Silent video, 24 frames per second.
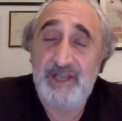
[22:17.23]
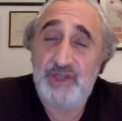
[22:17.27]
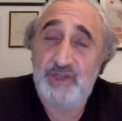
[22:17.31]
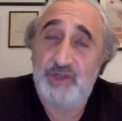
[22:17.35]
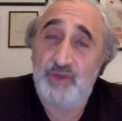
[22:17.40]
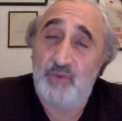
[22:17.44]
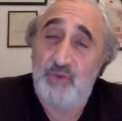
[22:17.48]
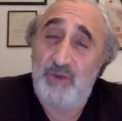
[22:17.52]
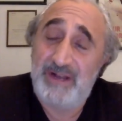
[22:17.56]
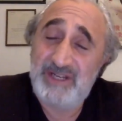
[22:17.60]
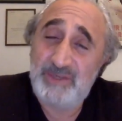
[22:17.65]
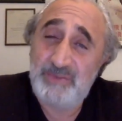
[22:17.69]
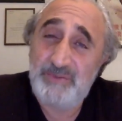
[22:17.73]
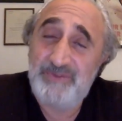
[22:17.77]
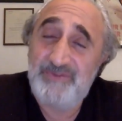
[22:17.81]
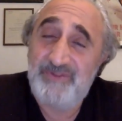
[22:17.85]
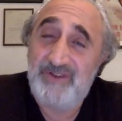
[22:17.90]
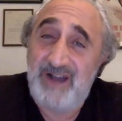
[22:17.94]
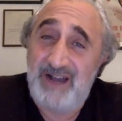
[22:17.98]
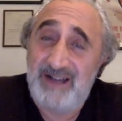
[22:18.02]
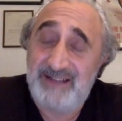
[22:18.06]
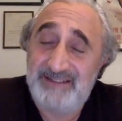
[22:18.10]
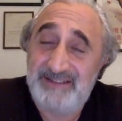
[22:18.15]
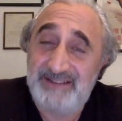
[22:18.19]
So once
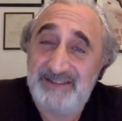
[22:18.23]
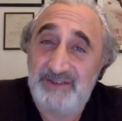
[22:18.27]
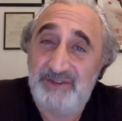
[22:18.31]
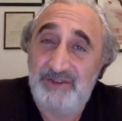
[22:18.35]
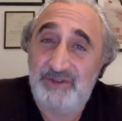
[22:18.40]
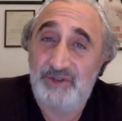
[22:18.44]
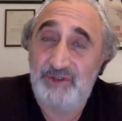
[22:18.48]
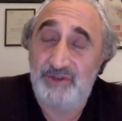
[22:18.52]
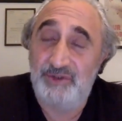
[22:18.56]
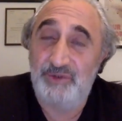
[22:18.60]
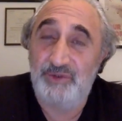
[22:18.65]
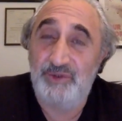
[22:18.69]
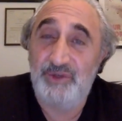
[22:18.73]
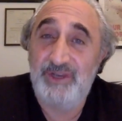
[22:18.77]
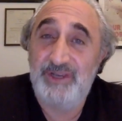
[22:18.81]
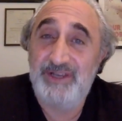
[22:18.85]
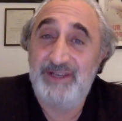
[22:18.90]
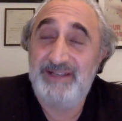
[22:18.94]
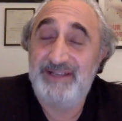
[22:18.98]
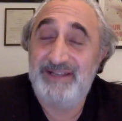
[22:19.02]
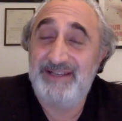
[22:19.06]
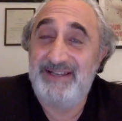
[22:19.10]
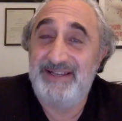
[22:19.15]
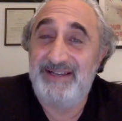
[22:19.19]
we've gotten to
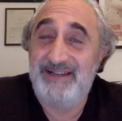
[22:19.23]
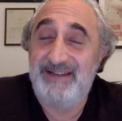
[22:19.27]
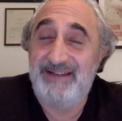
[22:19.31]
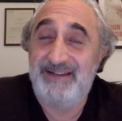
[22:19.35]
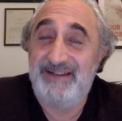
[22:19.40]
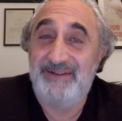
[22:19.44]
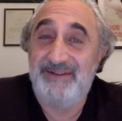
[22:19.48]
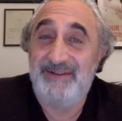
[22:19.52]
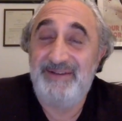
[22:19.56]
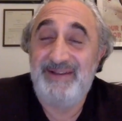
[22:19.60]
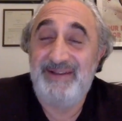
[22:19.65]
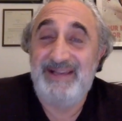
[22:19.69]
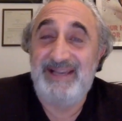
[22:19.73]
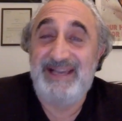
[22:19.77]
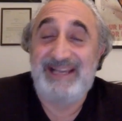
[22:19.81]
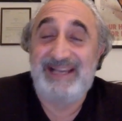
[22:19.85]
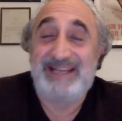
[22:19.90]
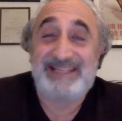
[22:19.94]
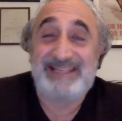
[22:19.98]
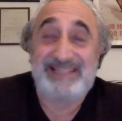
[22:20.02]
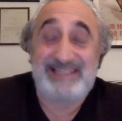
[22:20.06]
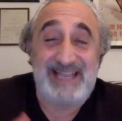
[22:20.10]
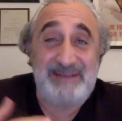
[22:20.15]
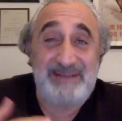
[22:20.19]
uh,
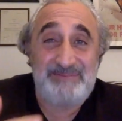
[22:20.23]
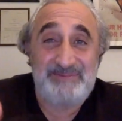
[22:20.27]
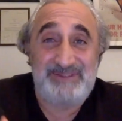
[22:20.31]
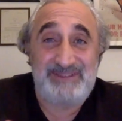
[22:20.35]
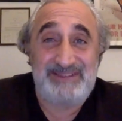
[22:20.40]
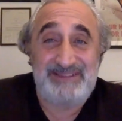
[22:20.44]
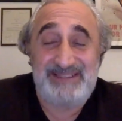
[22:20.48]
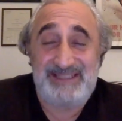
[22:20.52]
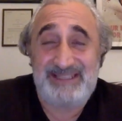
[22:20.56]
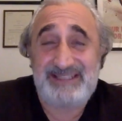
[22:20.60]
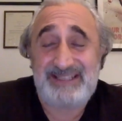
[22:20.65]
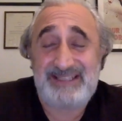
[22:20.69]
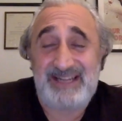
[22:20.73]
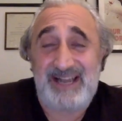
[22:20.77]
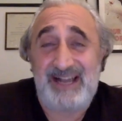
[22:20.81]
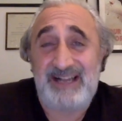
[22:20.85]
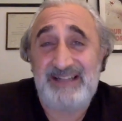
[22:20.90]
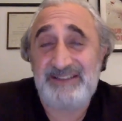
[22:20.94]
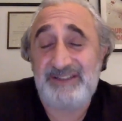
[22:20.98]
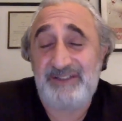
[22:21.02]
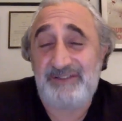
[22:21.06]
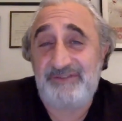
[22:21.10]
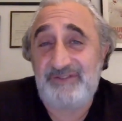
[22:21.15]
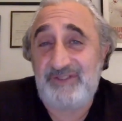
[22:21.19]
accept this
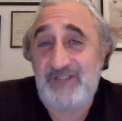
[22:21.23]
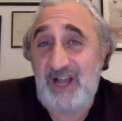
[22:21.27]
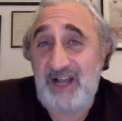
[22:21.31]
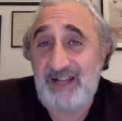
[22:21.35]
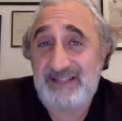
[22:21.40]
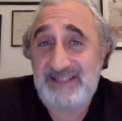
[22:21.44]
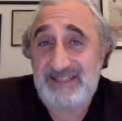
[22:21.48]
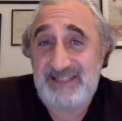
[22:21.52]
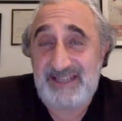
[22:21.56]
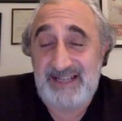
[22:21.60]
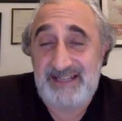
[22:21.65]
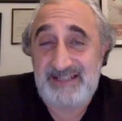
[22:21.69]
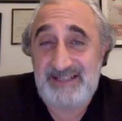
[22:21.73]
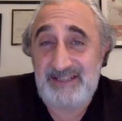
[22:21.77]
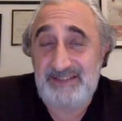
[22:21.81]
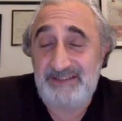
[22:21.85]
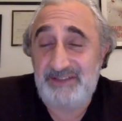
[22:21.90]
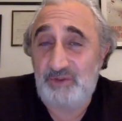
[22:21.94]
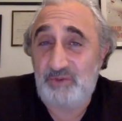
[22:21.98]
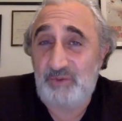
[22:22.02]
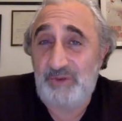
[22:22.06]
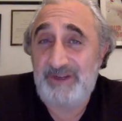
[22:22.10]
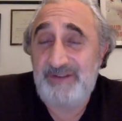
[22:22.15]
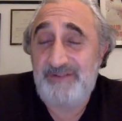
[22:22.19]
kind of nonsense in
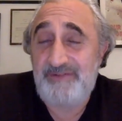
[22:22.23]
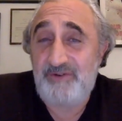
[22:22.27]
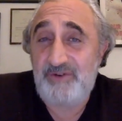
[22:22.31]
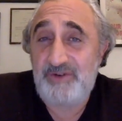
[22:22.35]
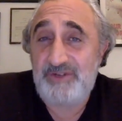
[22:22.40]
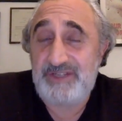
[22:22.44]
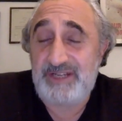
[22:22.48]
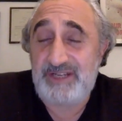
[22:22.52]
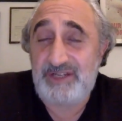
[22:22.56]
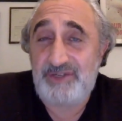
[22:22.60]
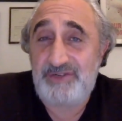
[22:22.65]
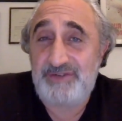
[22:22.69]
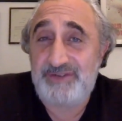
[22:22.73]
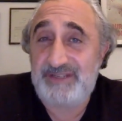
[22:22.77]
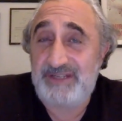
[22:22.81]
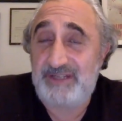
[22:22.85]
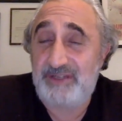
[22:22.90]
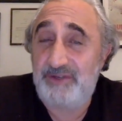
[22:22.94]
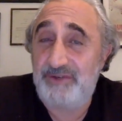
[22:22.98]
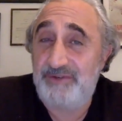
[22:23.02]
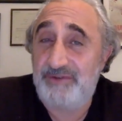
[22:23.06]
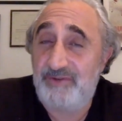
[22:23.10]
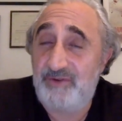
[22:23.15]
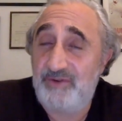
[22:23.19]
the 21st centuries
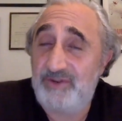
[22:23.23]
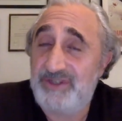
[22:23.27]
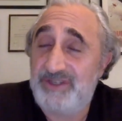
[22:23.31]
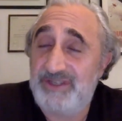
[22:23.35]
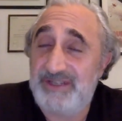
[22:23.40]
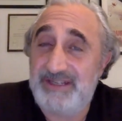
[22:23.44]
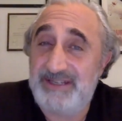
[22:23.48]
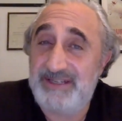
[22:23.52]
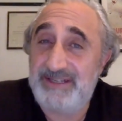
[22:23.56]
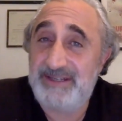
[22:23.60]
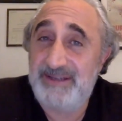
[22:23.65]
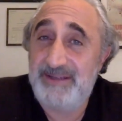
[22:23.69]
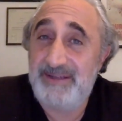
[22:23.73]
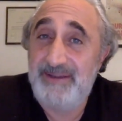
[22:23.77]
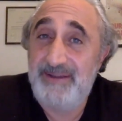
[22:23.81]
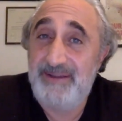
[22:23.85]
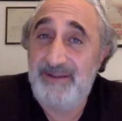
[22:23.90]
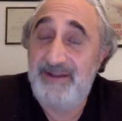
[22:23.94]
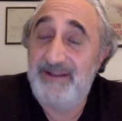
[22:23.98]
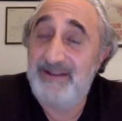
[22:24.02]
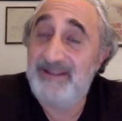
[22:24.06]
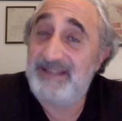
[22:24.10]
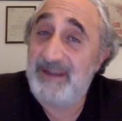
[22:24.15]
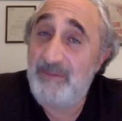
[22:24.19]
at universities,
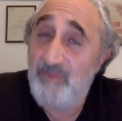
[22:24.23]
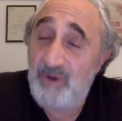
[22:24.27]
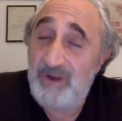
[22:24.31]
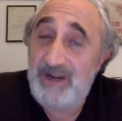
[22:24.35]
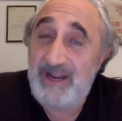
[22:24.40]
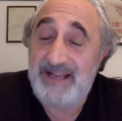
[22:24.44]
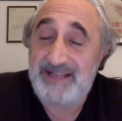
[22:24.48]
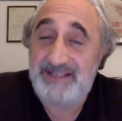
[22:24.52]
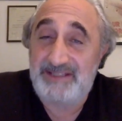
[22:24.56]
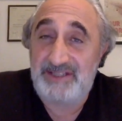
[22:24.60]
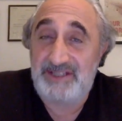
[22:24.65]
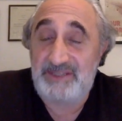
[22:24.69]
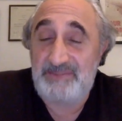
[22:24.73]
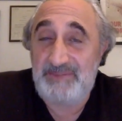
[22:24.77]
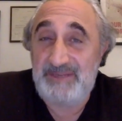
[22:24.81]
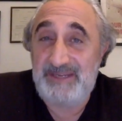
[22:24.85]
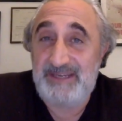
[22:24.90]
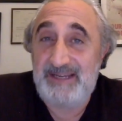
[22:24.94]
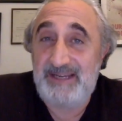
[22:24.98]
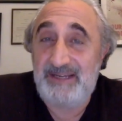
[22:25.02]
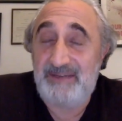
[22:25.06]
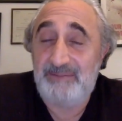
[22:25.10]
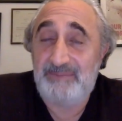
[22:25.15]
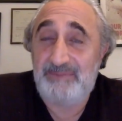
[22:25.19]
uh, someone has to
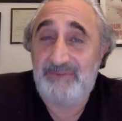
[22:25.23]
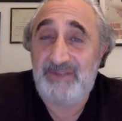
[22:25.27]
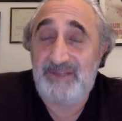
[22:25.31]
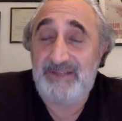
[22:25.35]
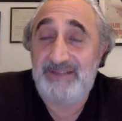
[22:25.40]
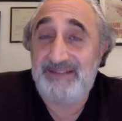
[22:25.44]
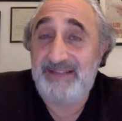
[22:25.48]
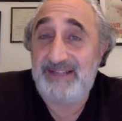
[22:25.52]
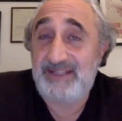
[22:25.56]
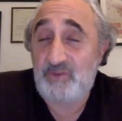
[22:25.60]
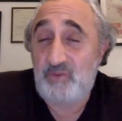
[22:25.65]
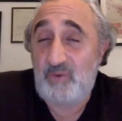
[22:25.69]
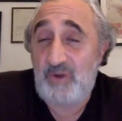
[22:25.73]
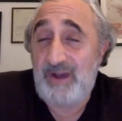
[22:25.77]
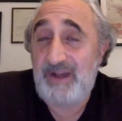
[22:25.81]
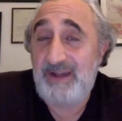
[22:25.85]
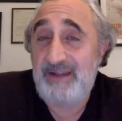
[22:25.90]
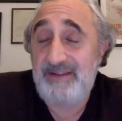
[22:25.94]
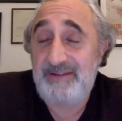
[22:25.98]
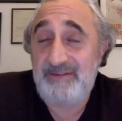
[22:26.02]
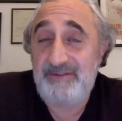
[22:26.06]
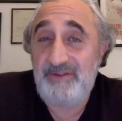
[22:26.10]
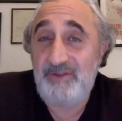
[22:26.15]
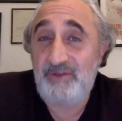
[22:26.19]
speak up. And that's
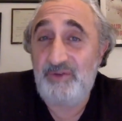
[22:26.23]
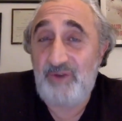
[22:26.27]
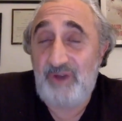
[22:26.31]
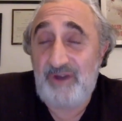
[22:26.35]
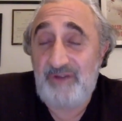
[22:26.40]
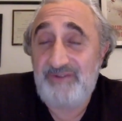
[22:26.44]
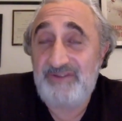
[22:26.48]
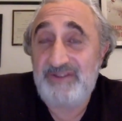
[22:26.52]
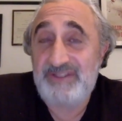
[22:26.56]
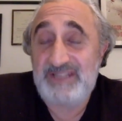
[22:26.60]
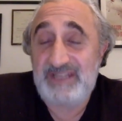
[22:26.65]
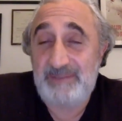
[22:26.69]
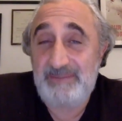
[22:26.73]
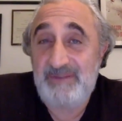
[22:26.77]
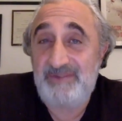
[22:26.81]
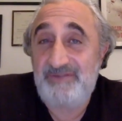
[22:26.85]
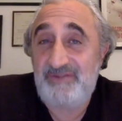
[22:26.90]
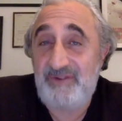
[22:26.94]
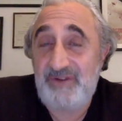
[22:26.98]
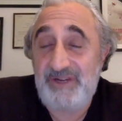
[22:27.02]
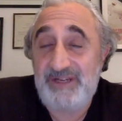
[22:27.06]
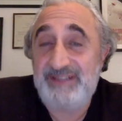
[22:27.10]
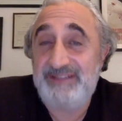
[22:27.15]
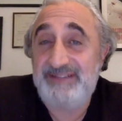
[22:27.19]
why you often see me
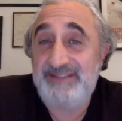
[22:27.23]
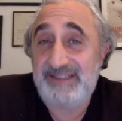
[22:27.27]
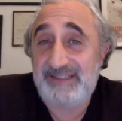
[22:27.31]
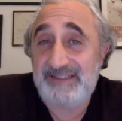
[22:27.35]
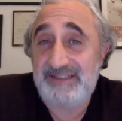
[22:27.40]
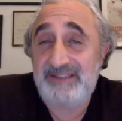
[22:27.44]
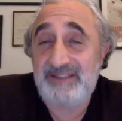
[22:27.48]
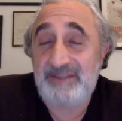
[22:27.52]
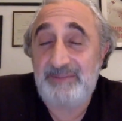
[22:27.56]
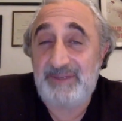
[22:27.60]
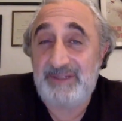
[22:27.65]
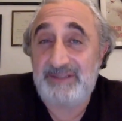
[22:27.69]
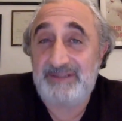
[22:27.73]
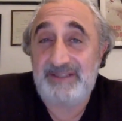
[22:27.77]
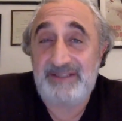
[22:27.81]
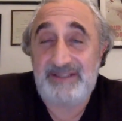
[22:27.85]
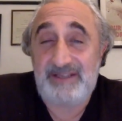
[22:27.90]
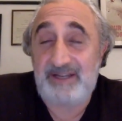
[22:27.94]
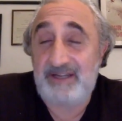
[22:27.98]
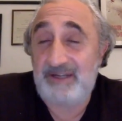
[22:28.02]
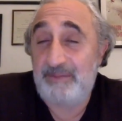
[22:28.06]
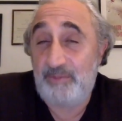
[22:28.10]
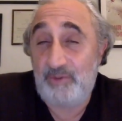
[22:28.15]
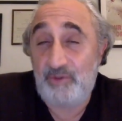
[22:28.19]
very indignant about this
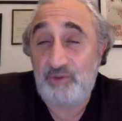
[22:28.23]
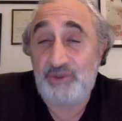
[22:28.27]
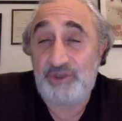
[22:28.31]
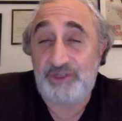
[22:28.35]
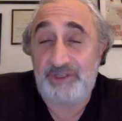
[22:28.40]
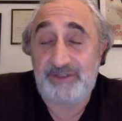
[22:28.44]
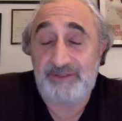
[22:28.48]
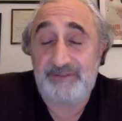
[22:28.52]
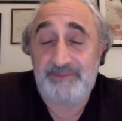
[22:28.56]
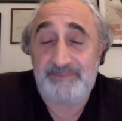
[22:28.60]
kind of bullshit.